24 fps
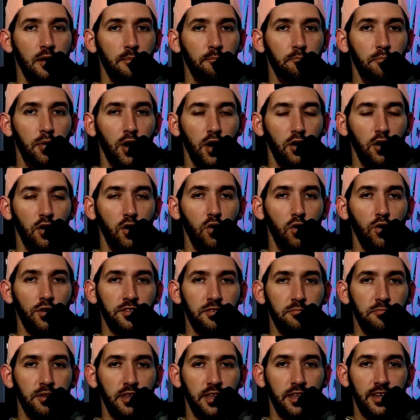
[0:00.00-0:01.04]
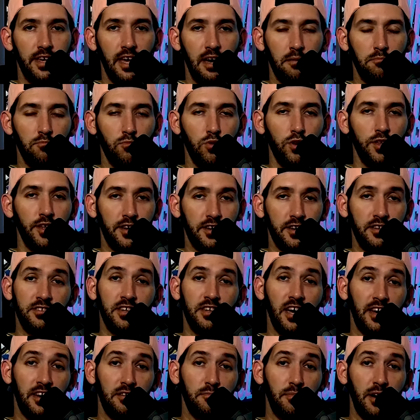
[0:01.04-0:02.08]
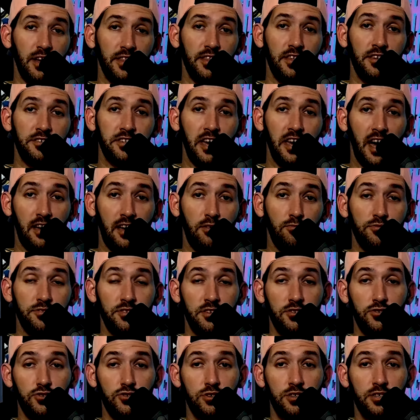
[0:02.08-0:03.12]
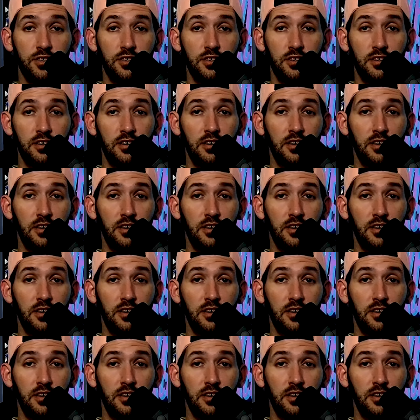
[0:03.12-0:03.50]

But ultimately, I'm really excited about this acquisition,